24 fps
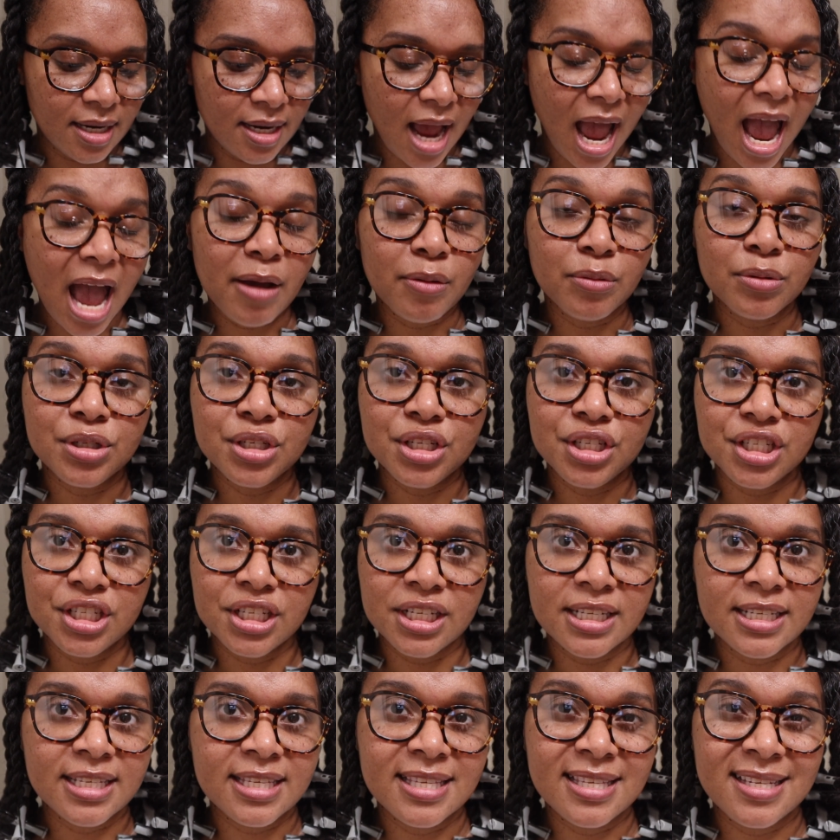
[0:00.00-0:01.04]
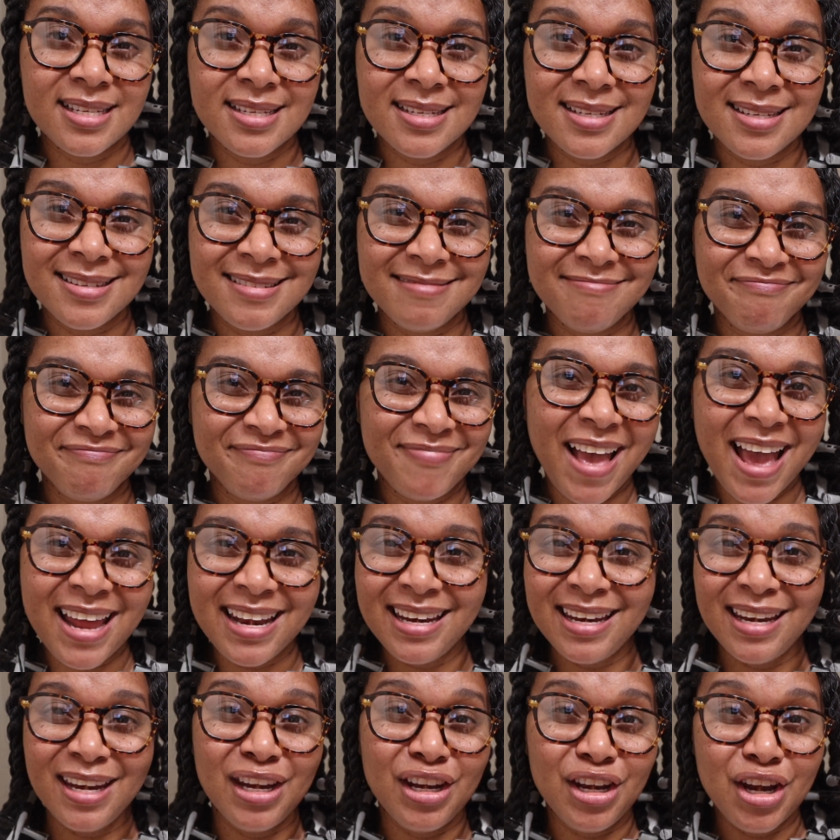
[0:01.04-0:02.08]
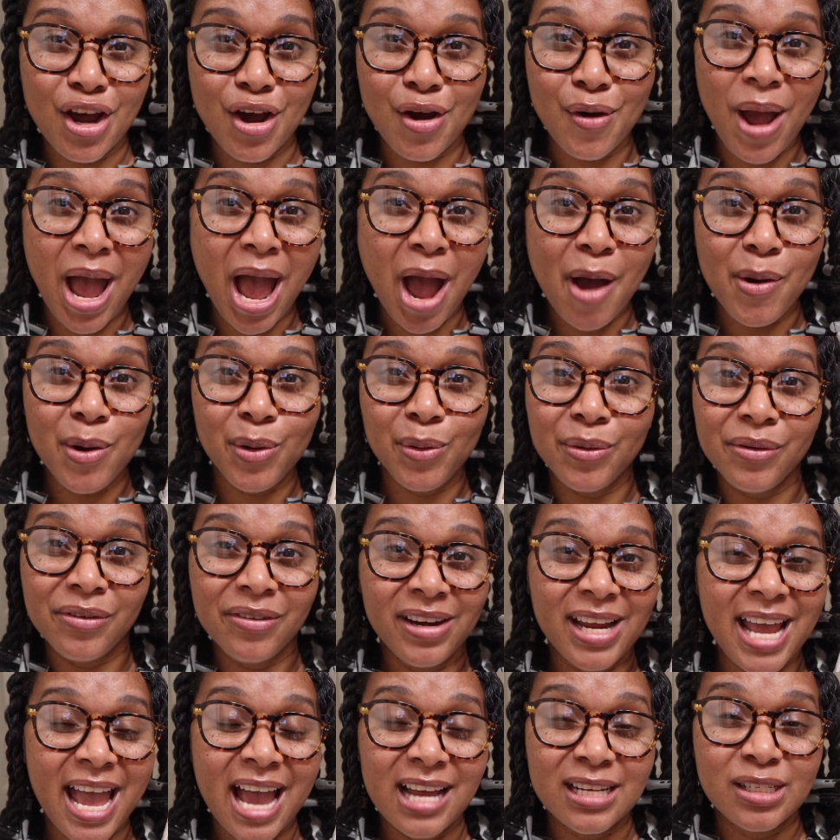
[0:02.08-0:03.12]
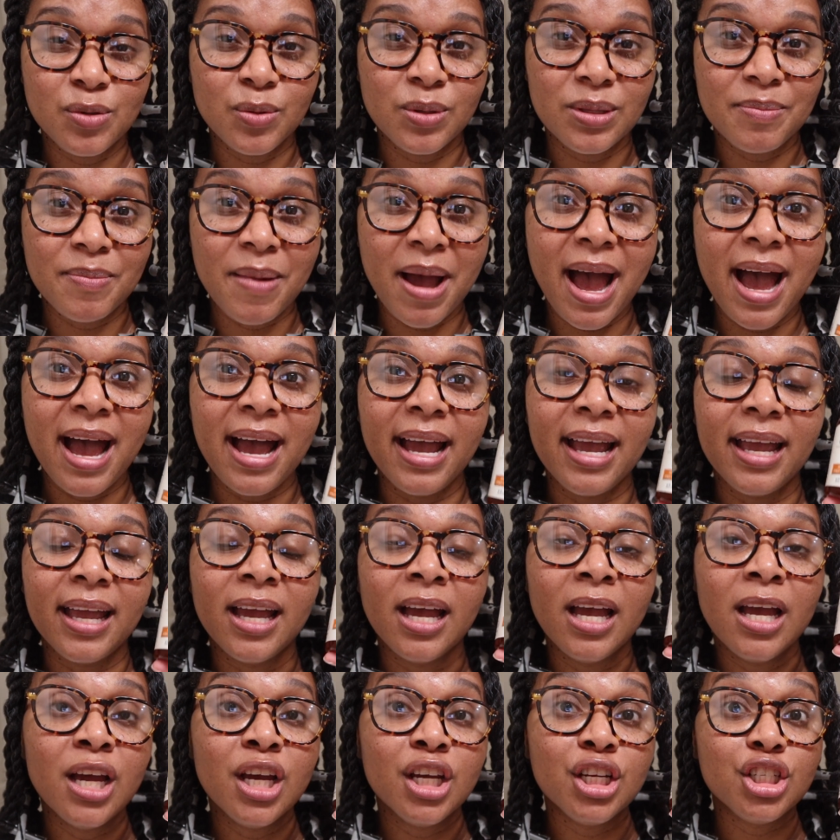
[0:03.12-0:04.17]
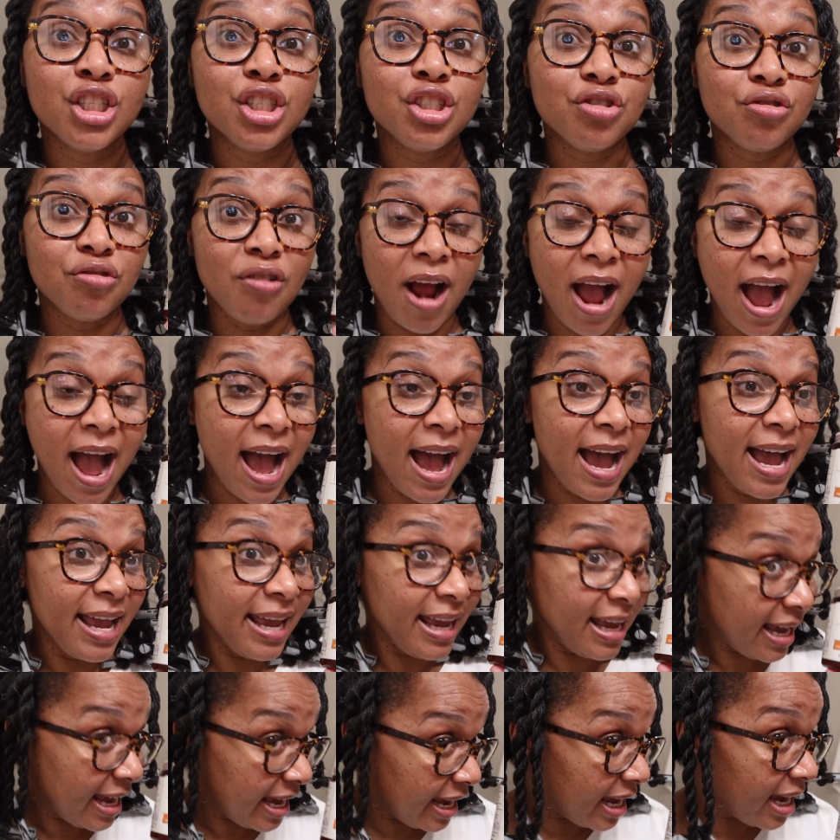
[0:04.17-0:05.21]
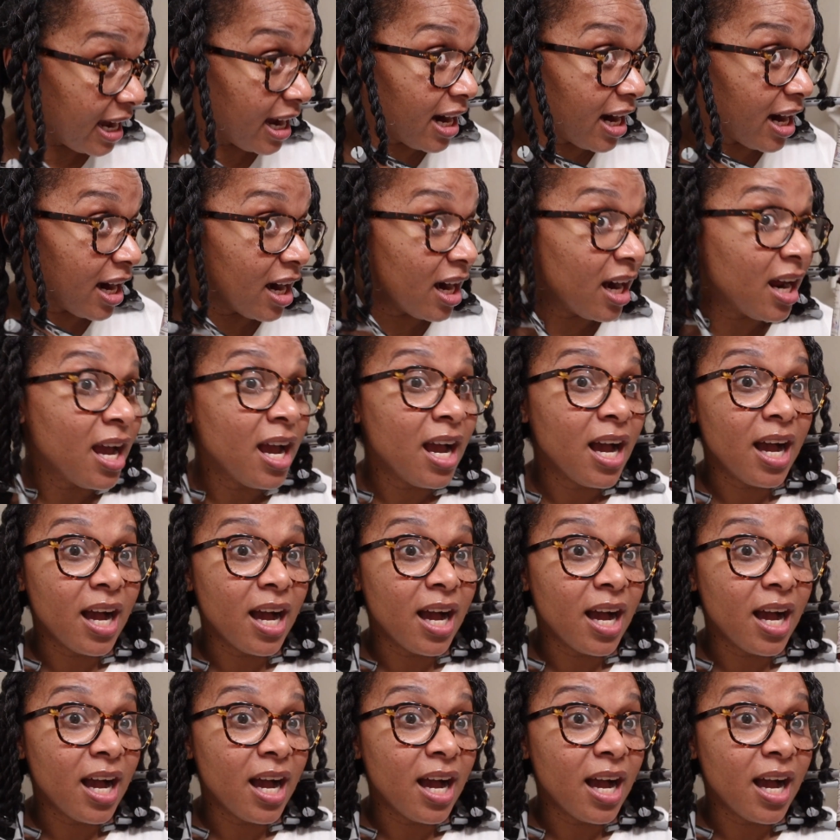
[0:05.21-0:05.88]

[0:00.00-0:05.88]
I didn't know how it would react with my dry hair.